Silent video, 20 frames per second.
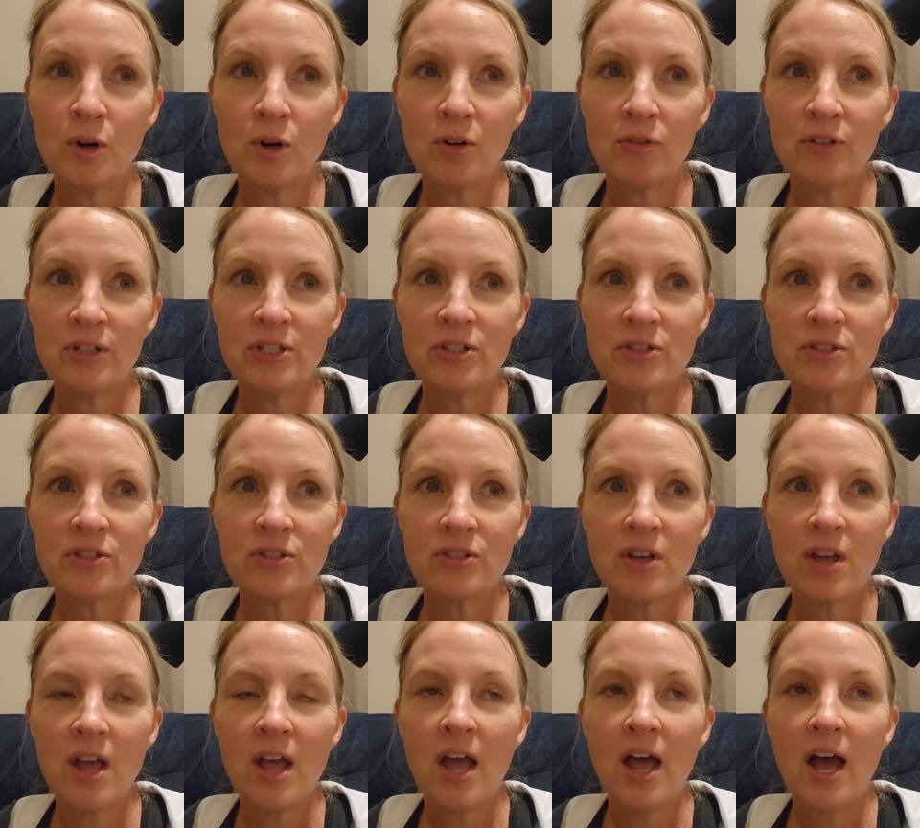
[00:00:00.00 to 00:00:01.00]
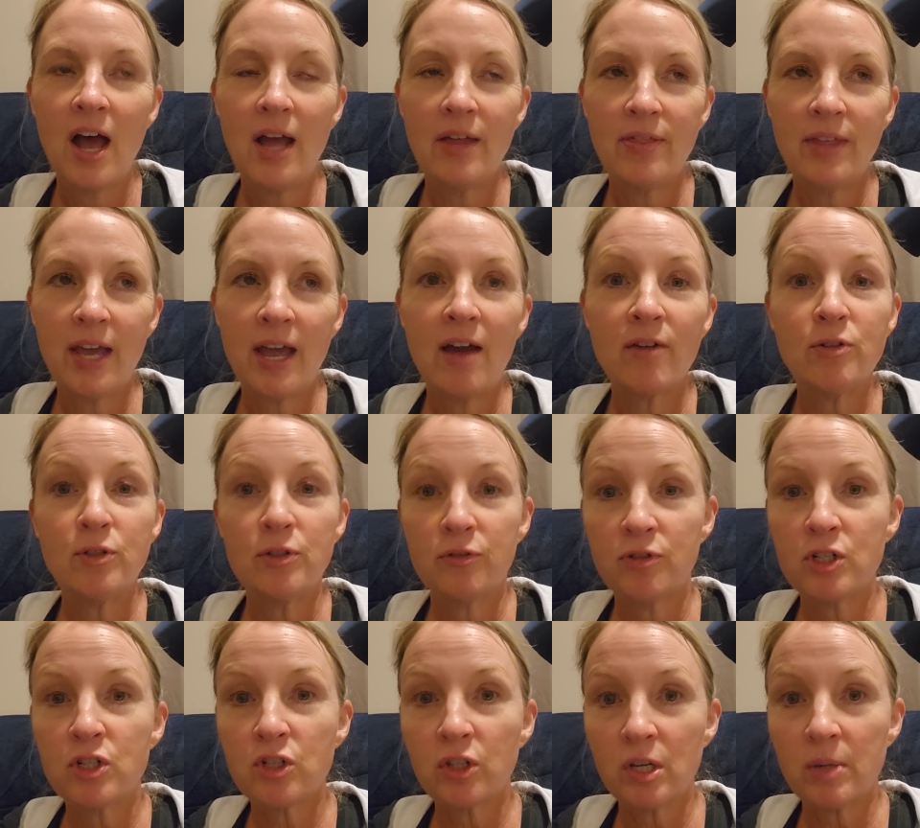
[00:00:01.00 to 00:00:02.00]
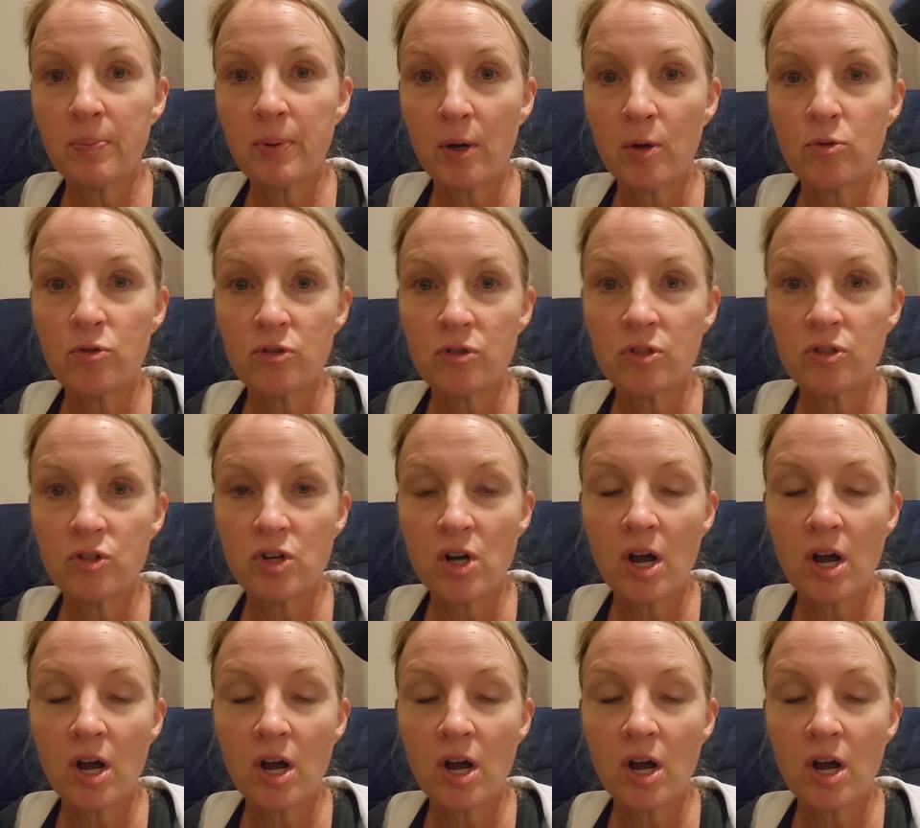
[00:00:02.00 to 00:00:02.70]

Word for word: nervous. They have to officially post the